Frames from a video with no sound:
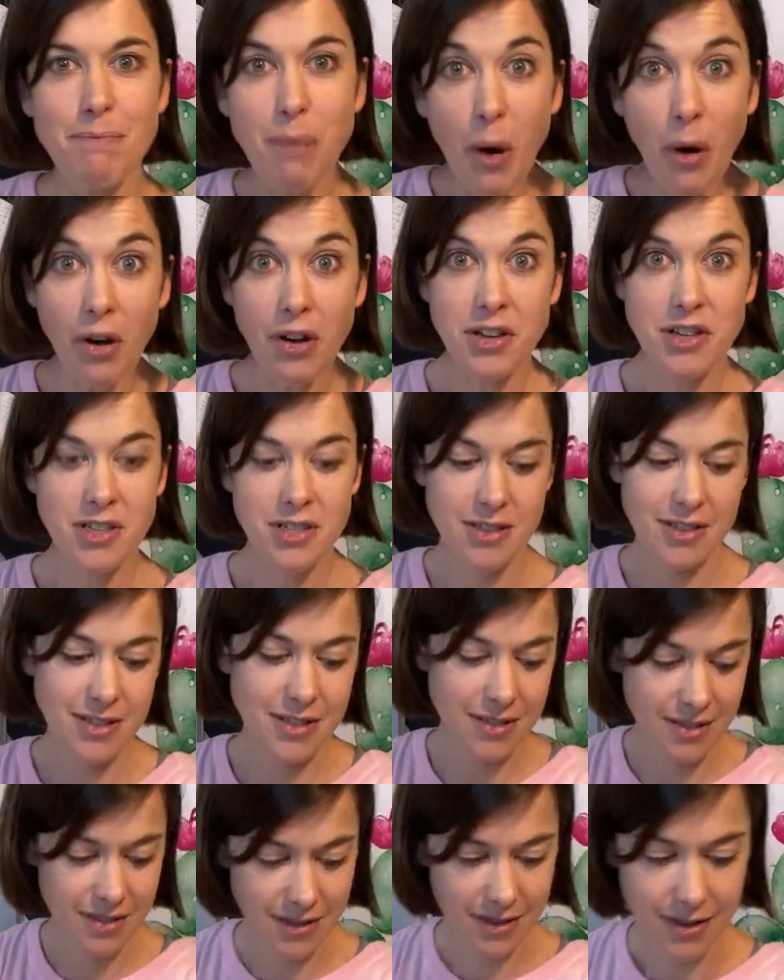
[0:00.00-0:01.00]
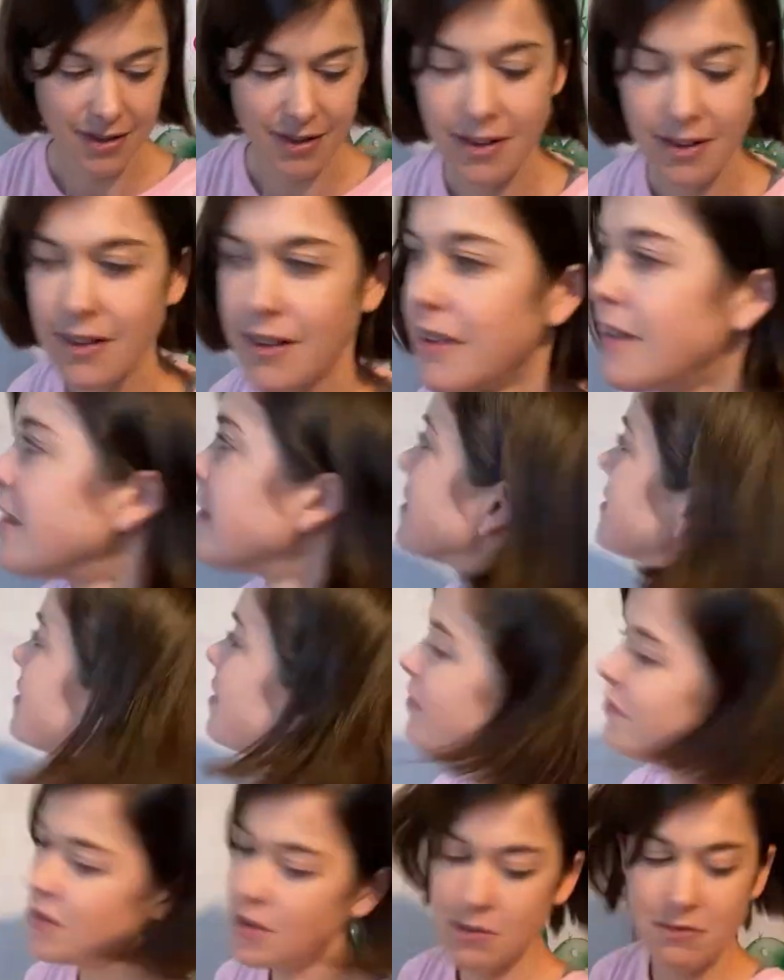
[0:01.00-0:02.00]
pushed. So
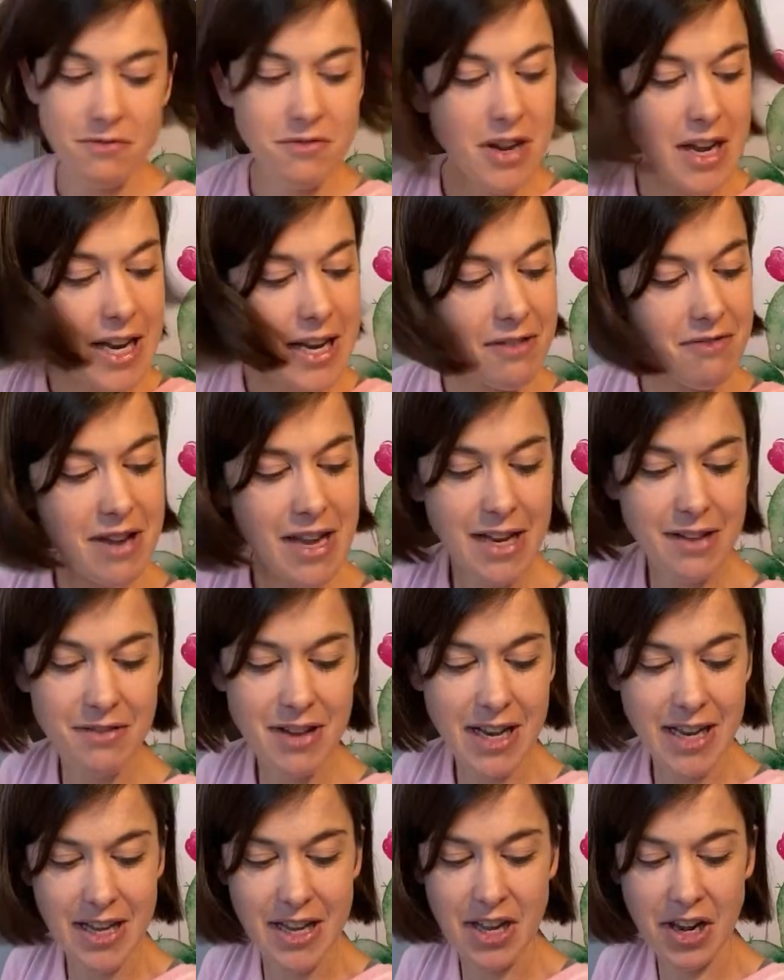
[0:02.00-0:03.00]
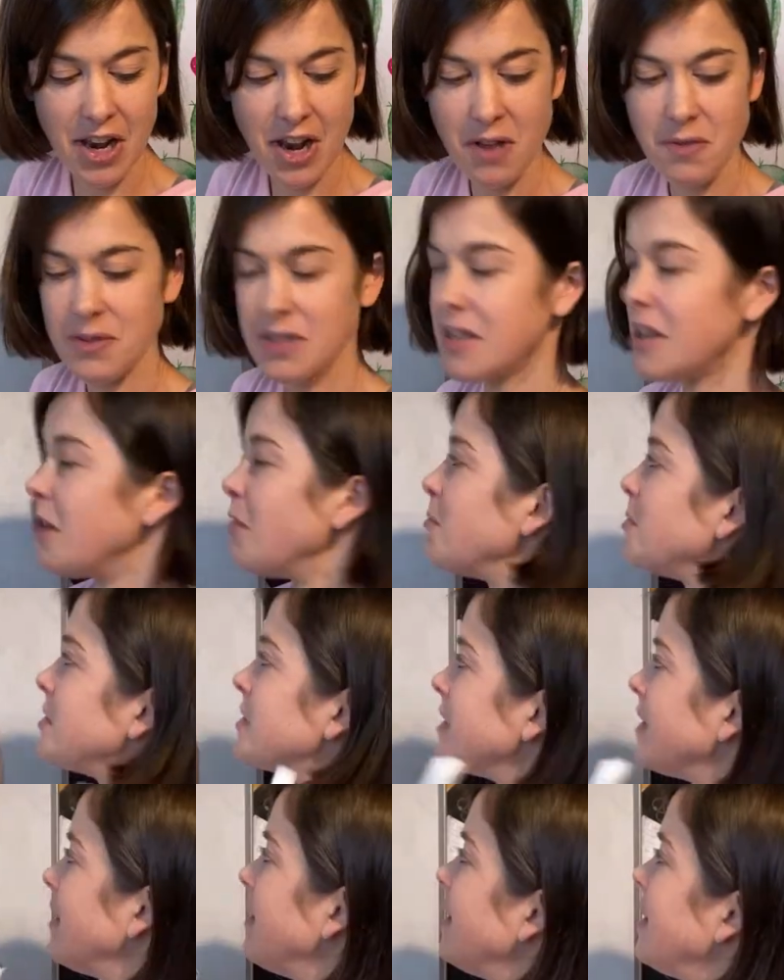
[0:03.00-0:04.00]
if you really, really, really close up
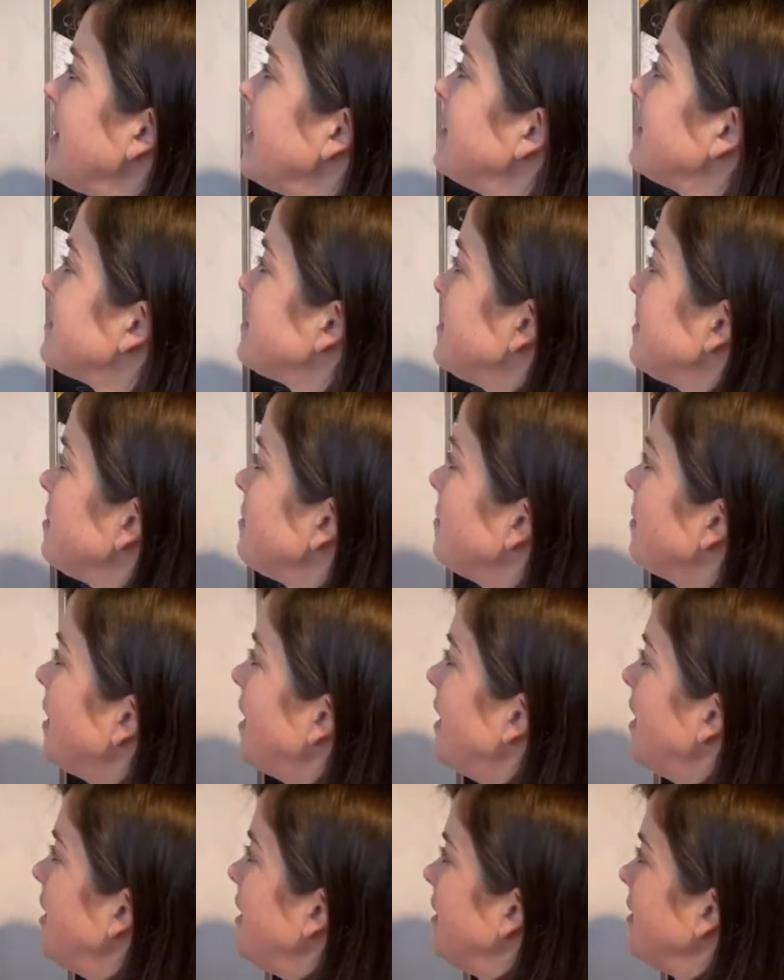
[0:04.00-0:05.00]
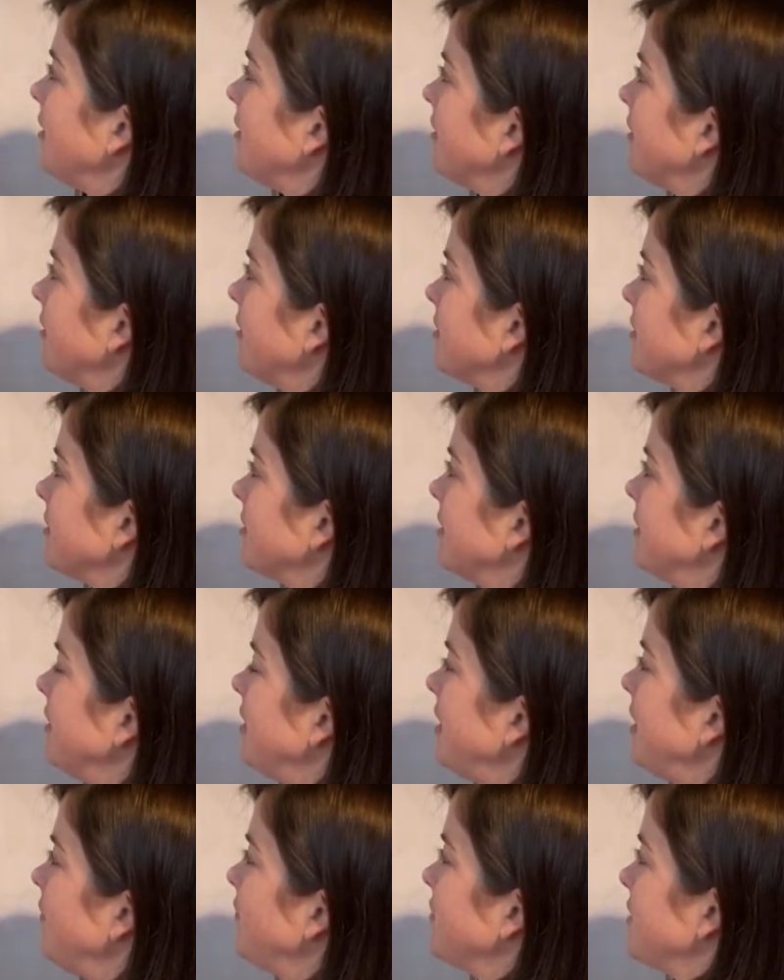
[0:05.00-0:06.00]
into a
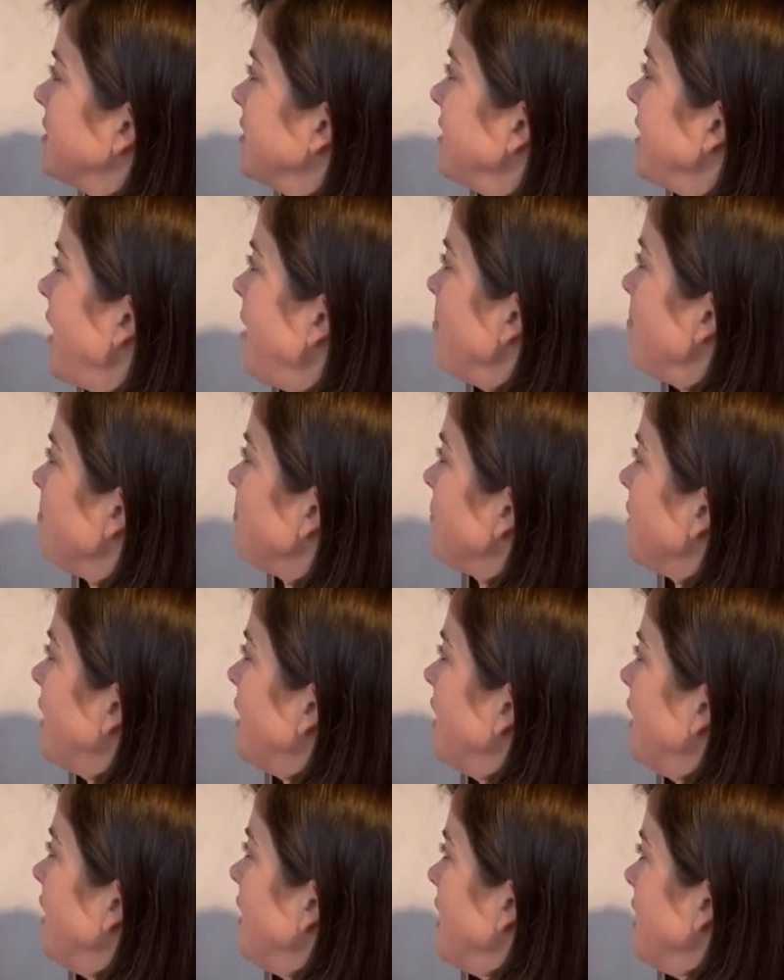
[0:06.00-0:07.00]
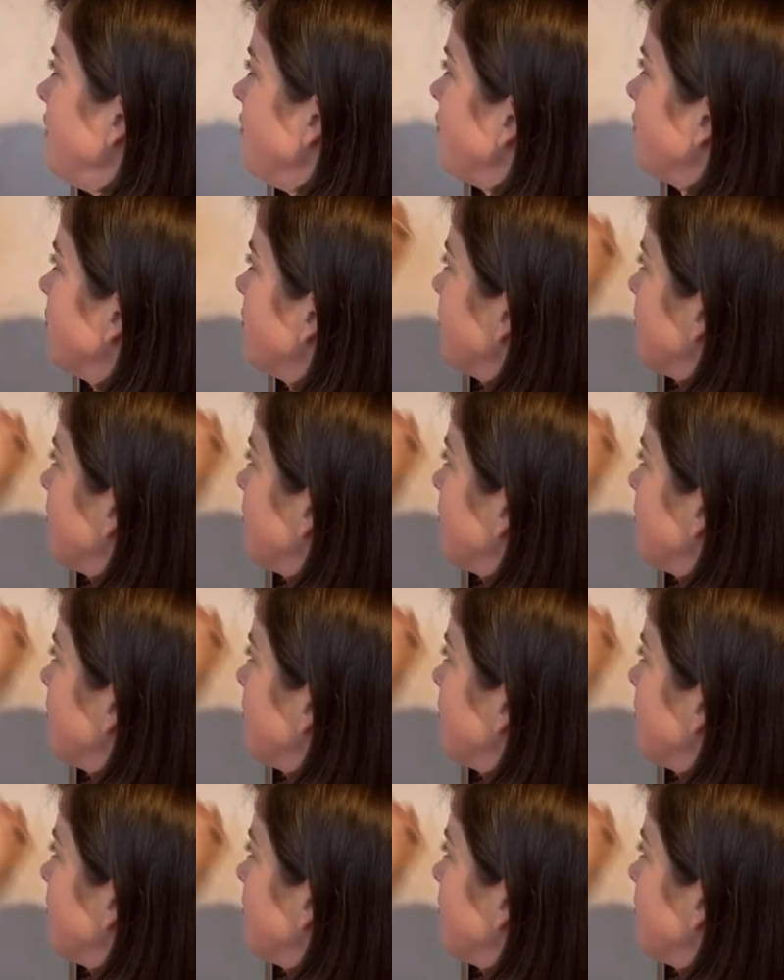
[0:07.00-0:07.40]
leaf stem and a leaf,